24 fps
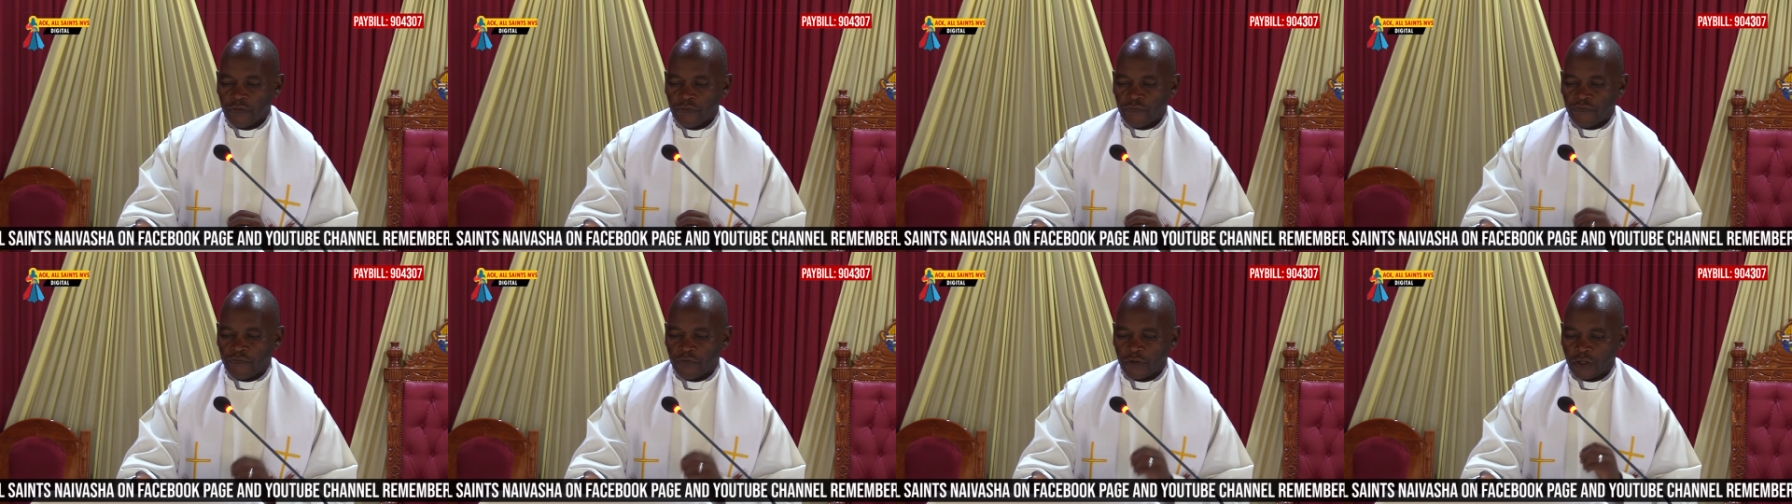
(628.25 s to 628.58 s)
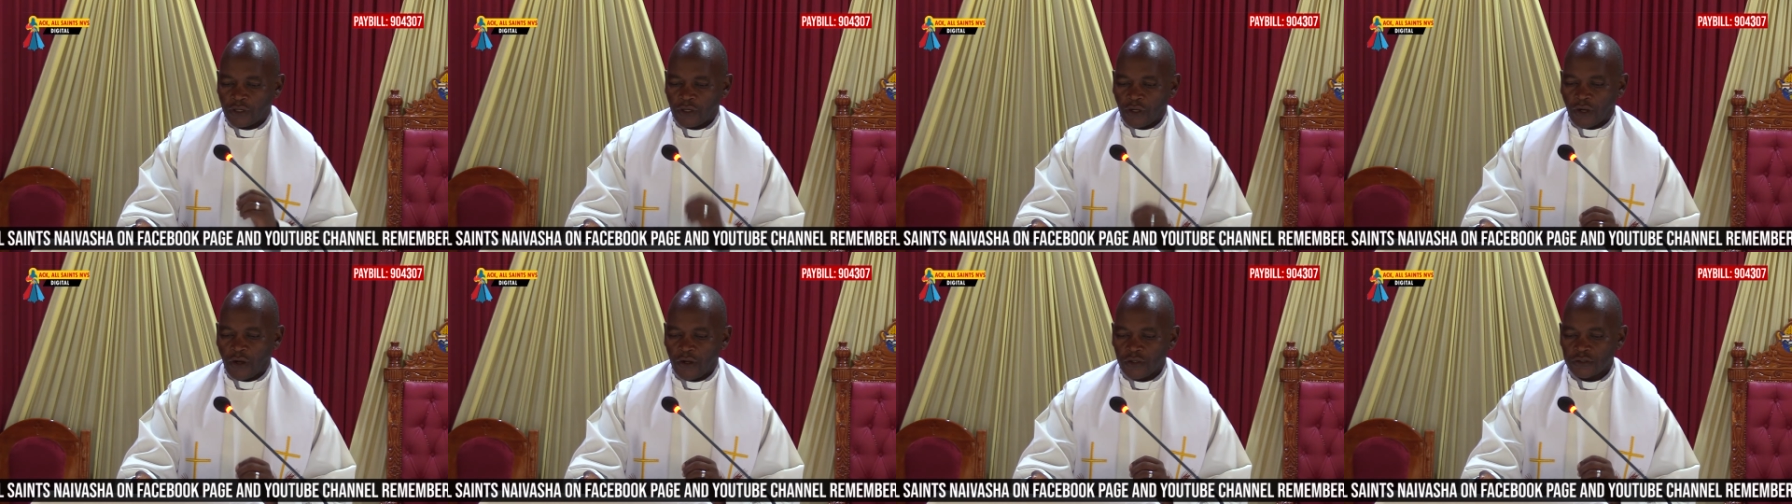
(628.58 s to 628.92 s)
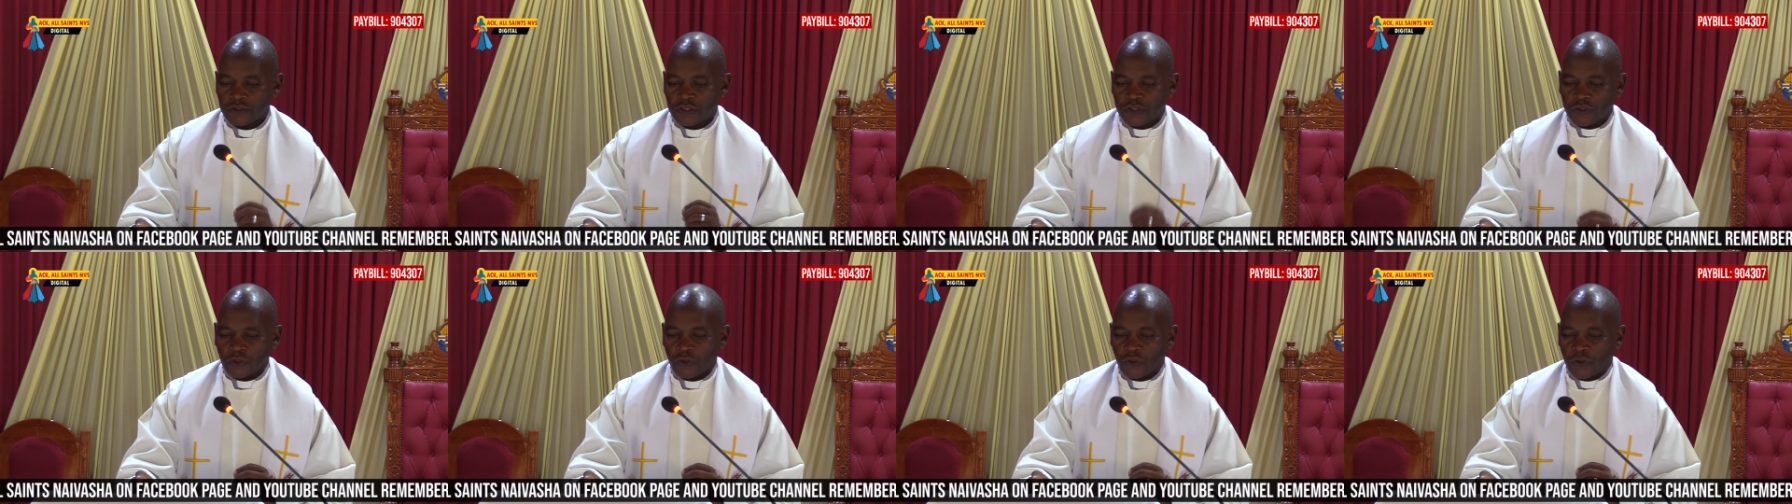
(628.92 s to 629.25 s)
for god
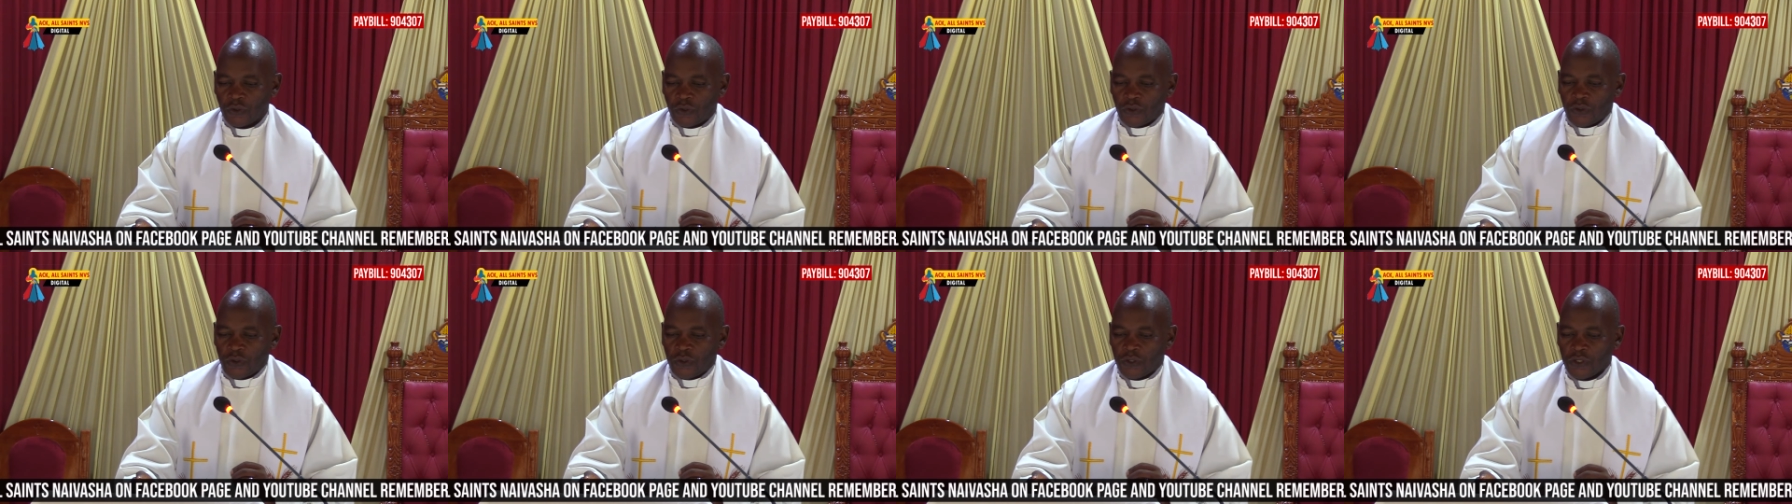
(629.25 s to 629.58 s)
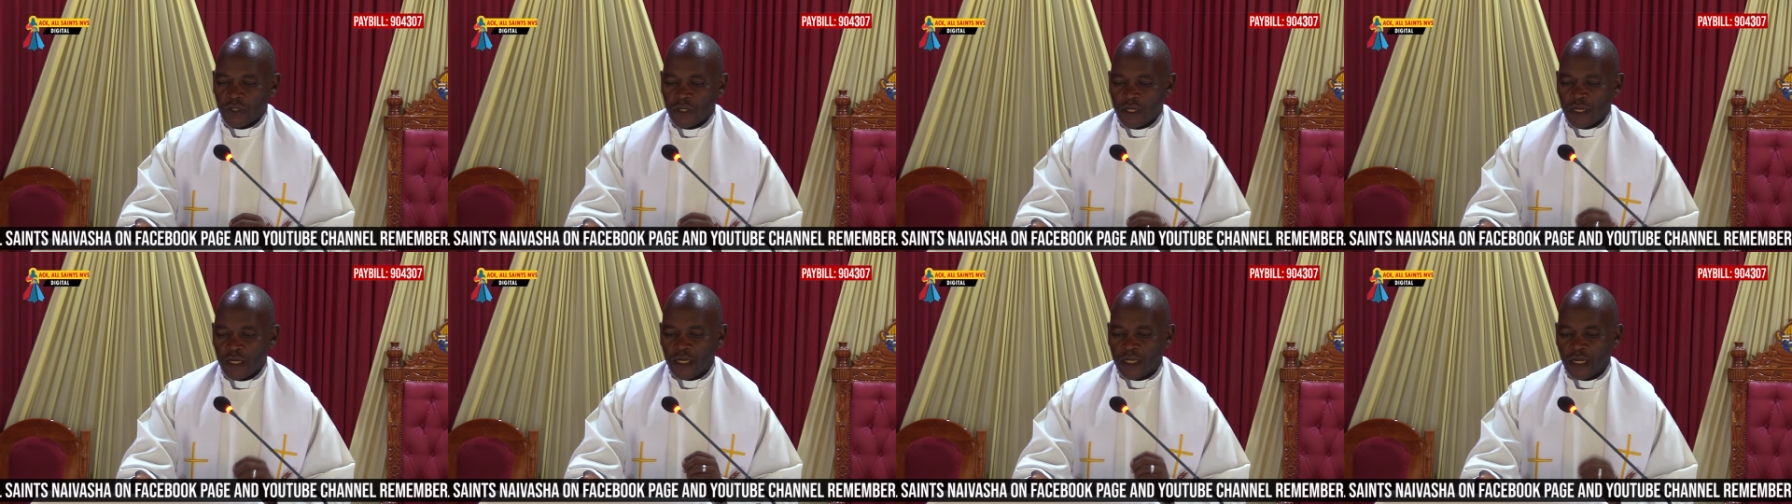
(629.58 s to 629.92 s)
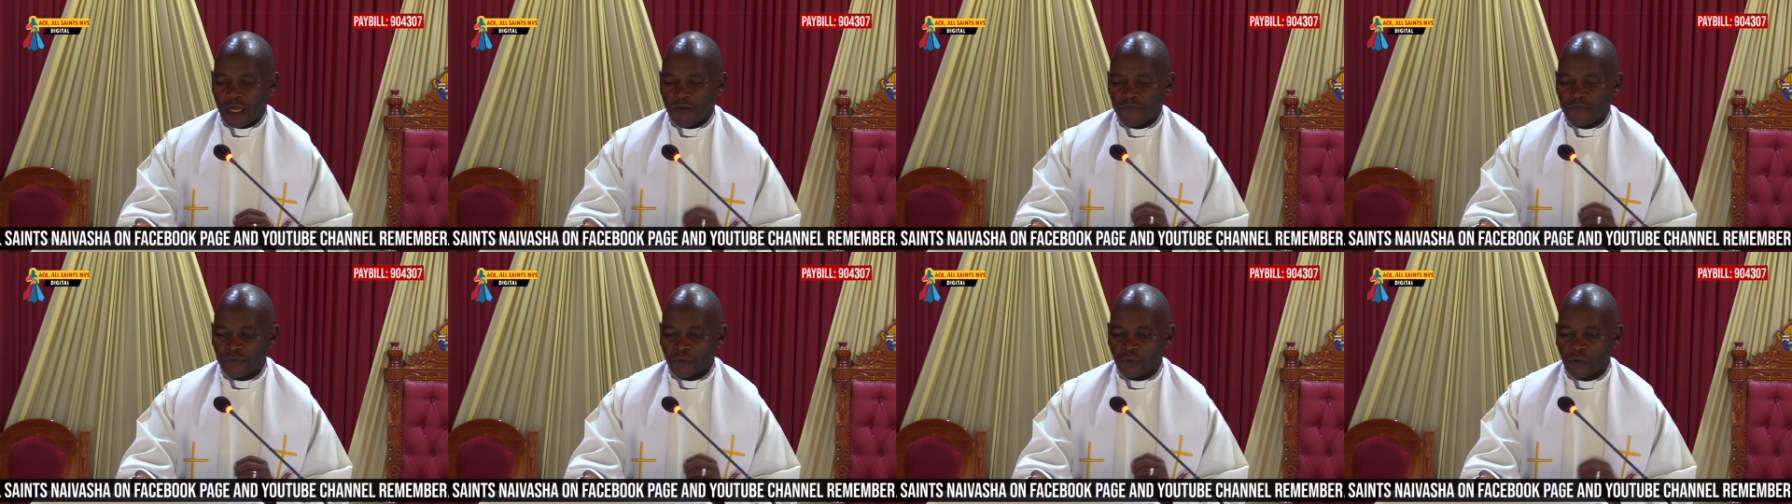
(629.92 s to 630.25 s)
so
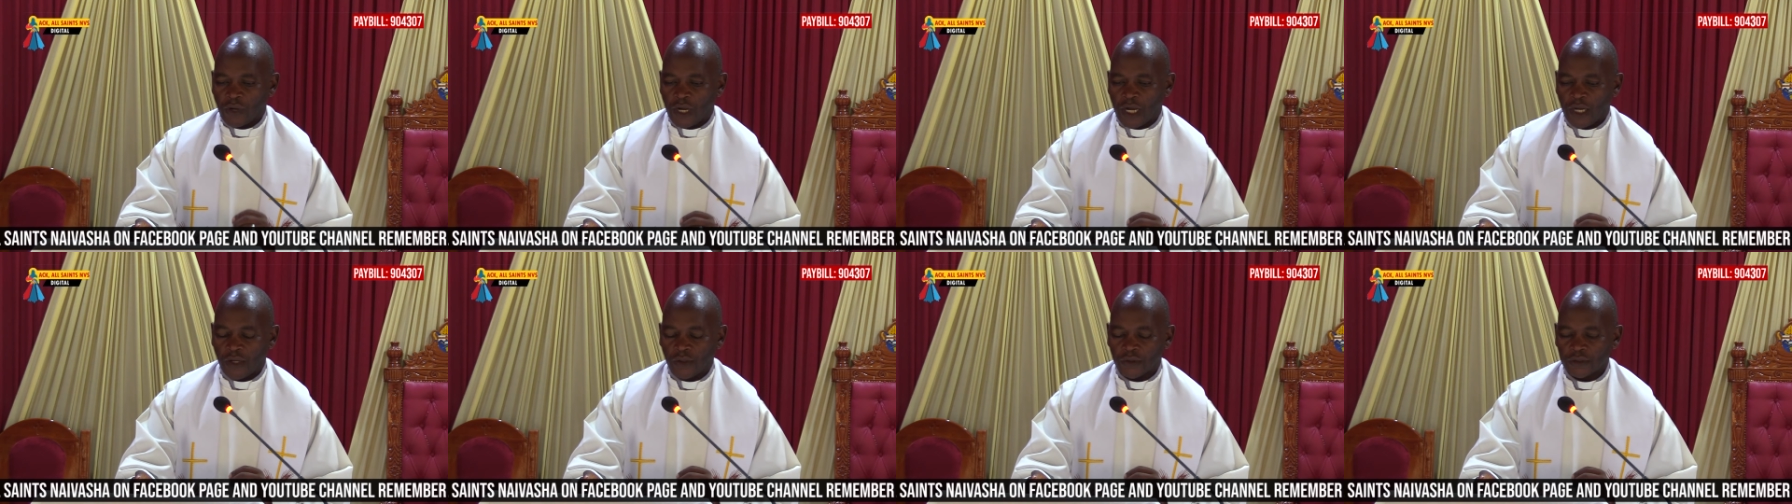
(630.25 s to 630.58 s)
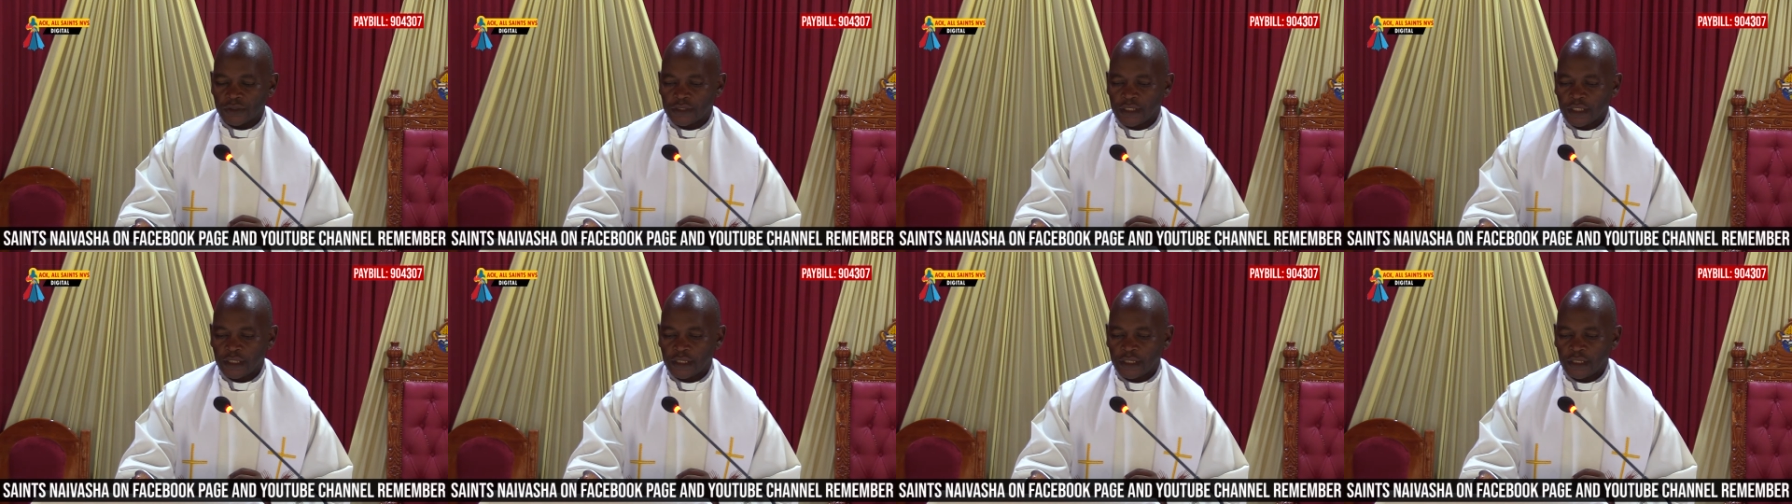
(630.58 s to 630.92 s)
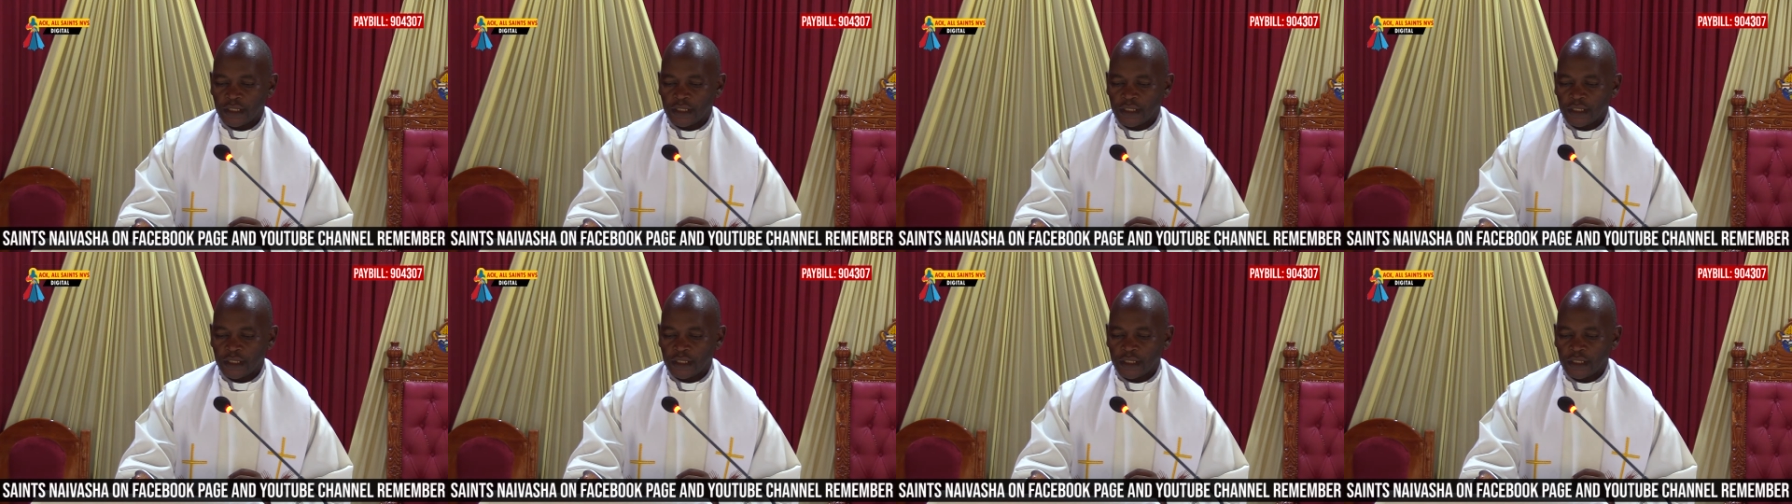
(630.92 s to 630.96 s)
loved the world